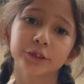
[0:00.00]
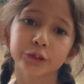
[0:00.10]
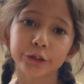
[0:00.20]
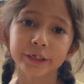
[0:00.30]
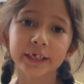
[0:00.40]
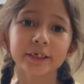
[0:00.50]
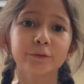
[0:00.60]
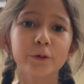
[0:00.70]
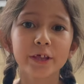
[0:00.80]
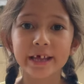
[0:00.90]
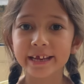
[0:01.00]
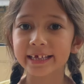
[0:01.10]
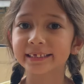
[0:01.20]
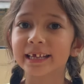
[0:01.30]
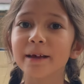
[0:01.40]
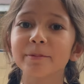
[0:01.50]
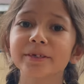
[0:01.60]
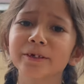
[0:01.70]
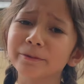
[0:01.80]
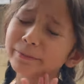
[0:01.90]
Join us for the next
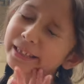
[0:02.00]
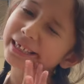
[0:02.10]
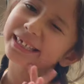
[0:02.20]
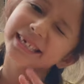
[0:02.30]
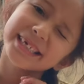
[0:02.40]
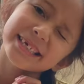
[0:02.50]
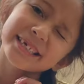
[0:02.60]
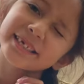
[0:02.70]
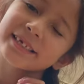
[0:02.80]
episode, please.